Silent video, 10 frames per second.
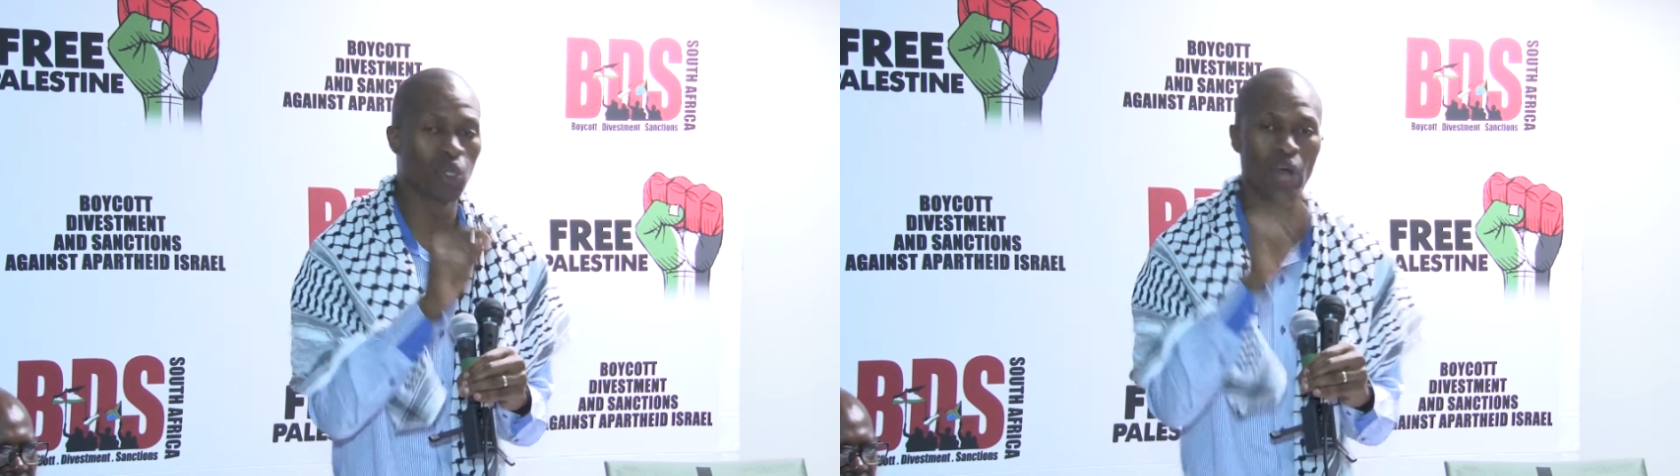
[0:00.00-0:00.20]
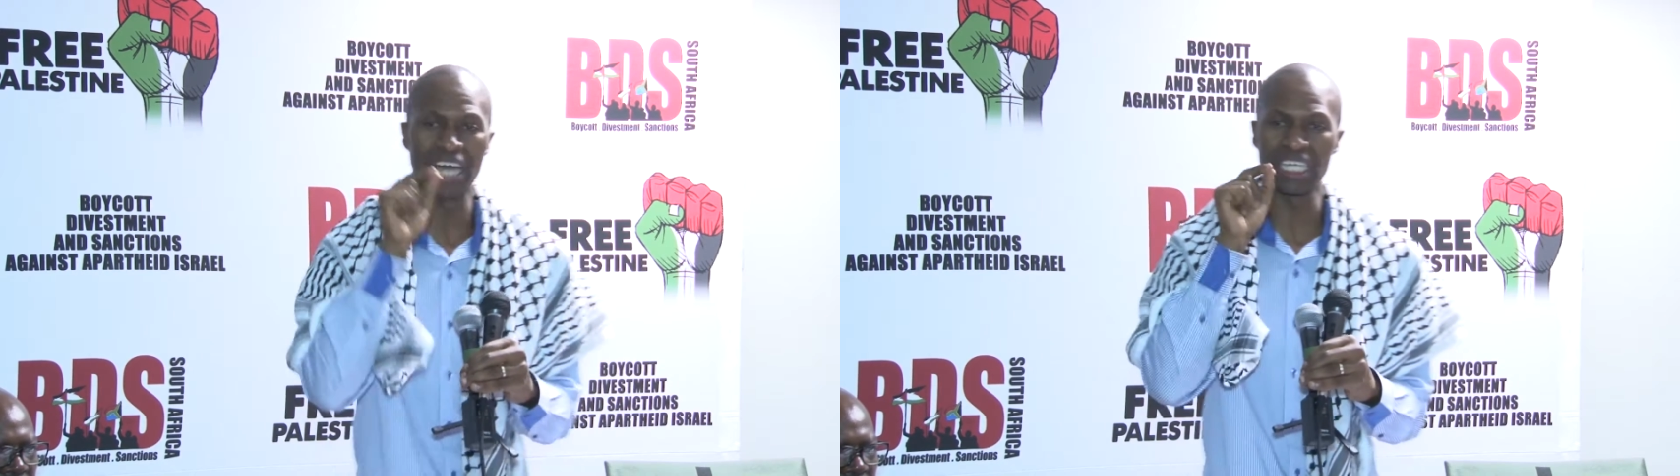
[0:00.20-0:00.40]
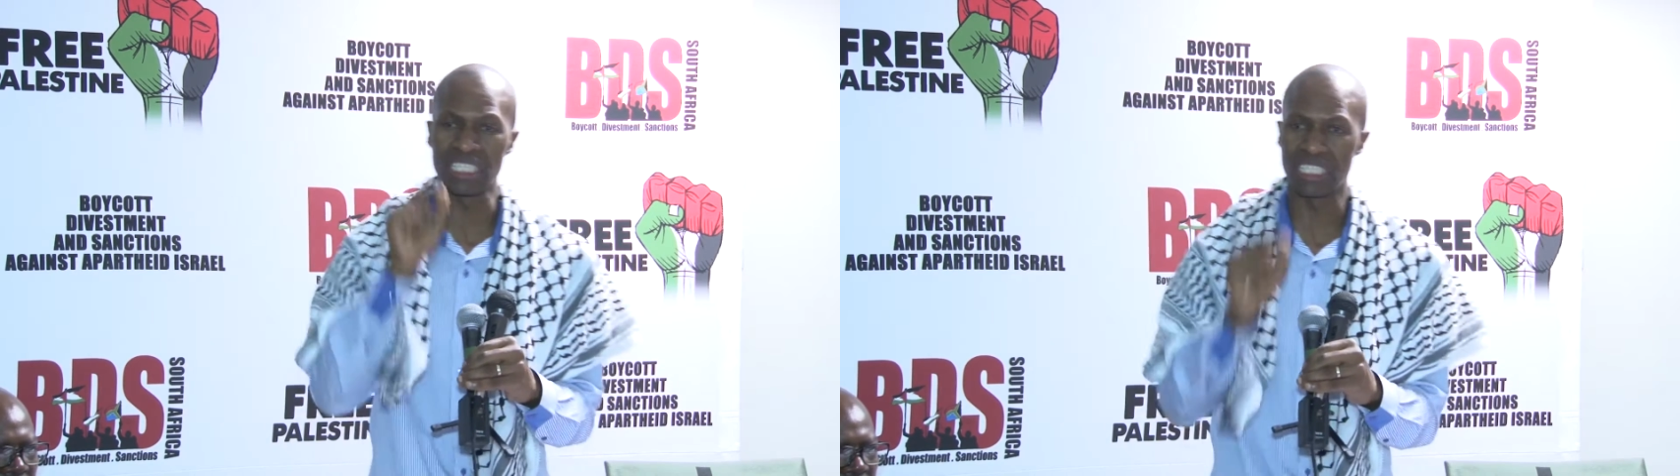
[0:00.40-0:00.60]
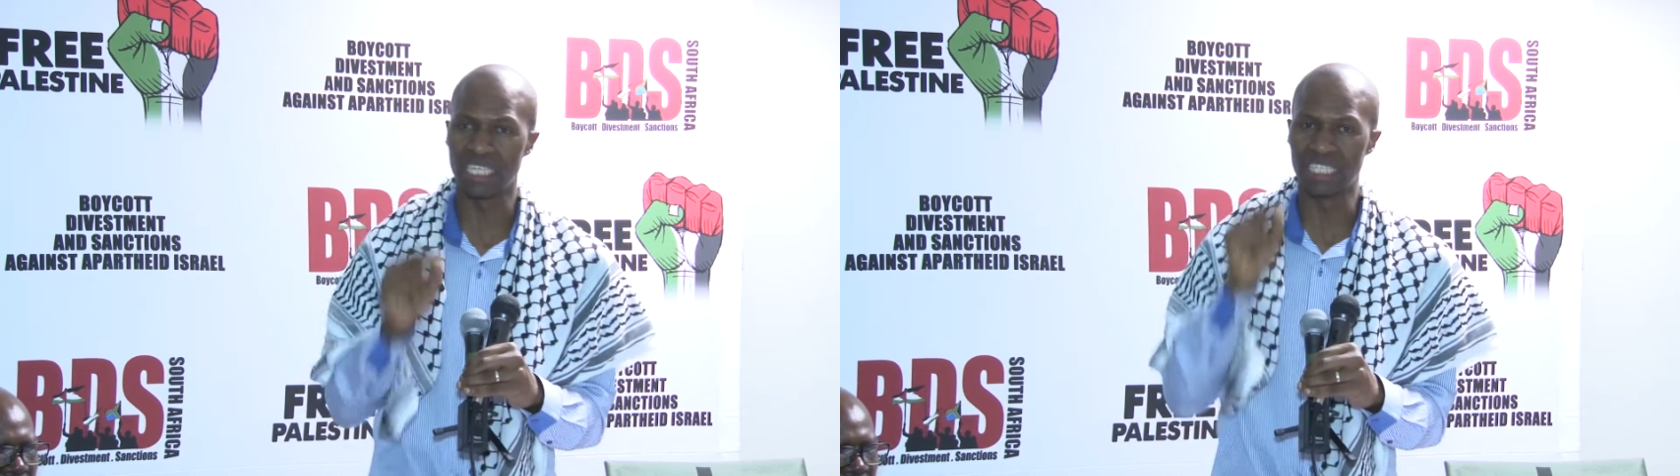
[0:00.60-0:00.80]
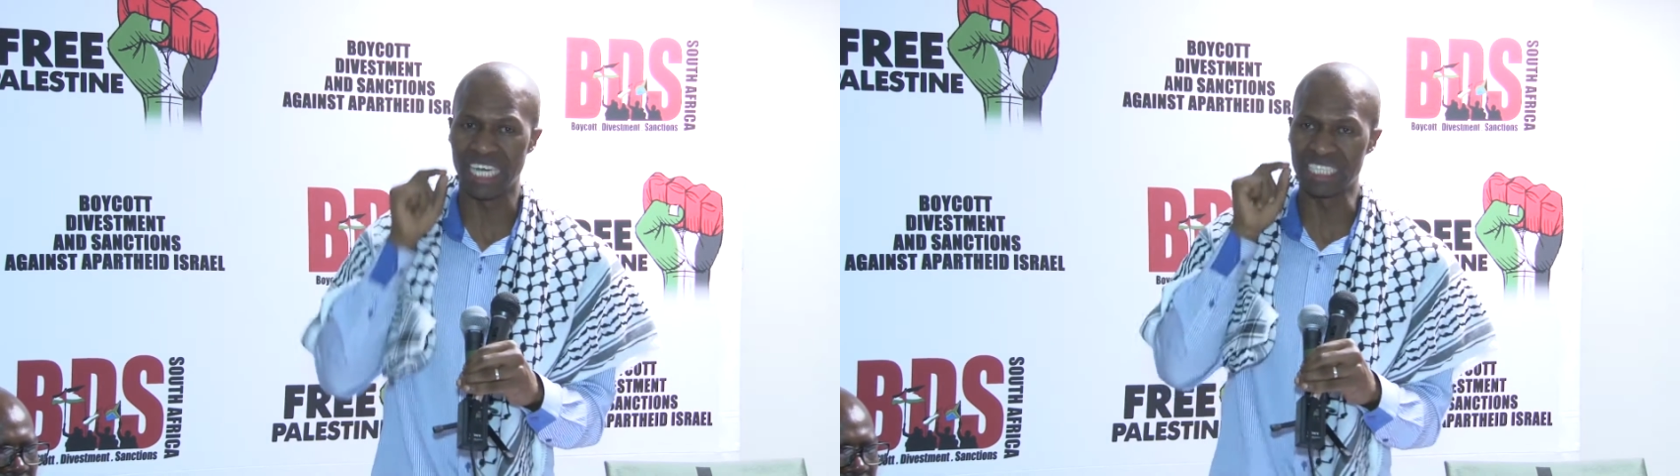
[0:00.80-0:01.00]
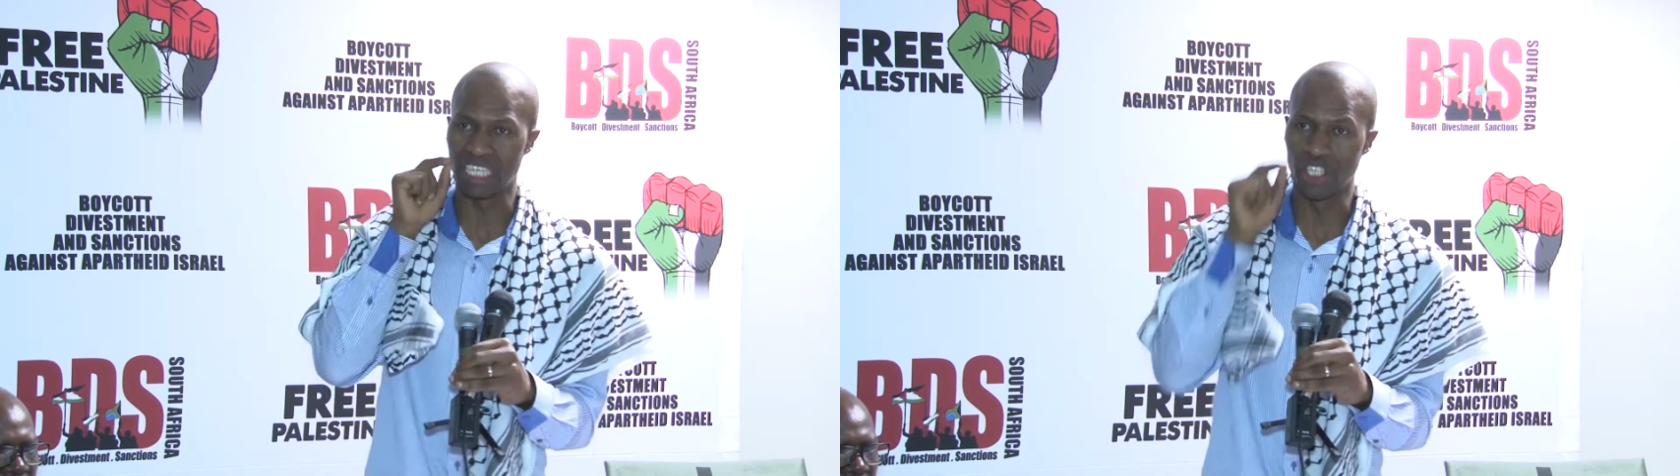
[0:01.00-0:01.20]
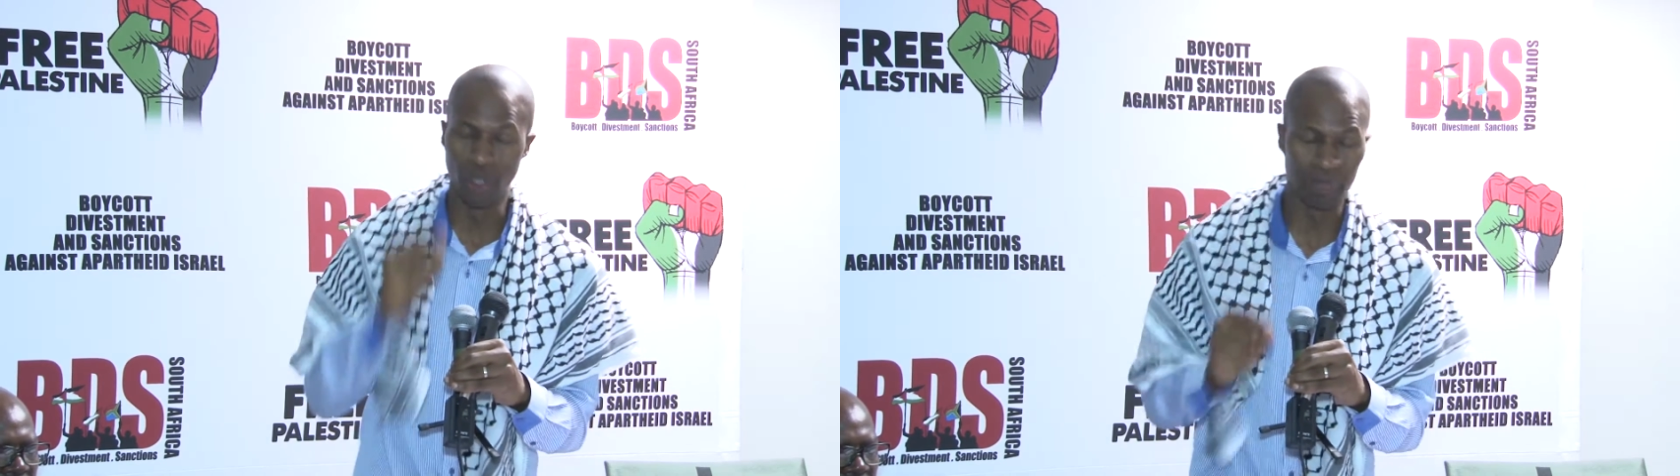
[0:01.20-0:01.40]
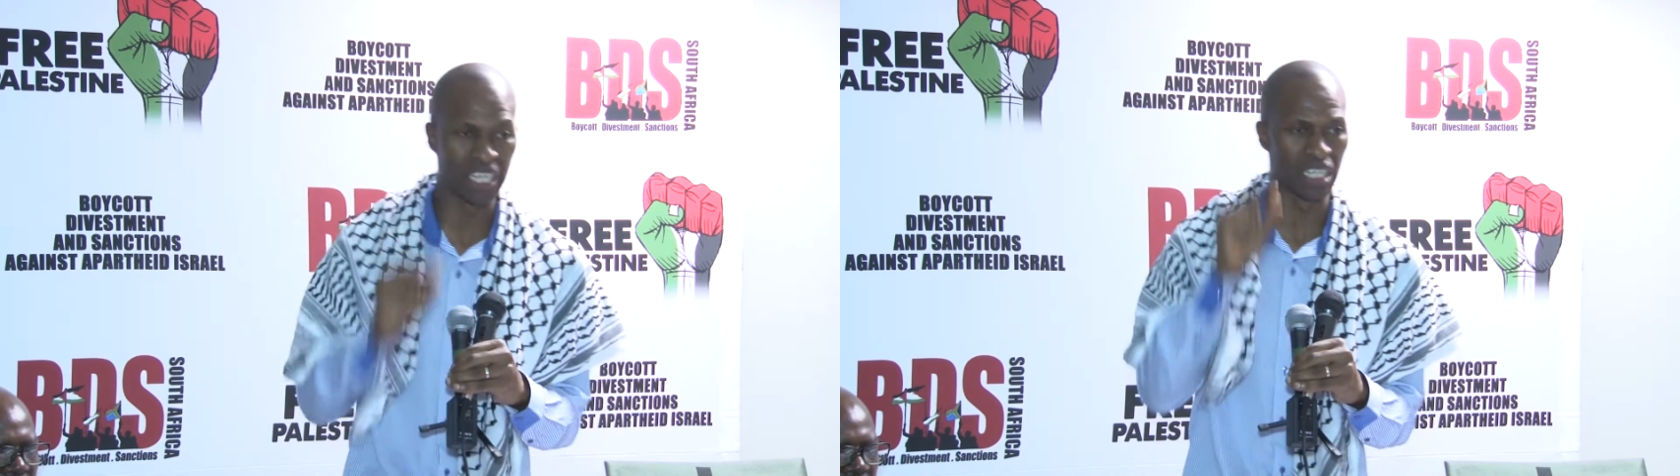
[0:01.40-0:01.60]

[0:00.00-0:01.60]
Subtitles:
to understand that the Cuban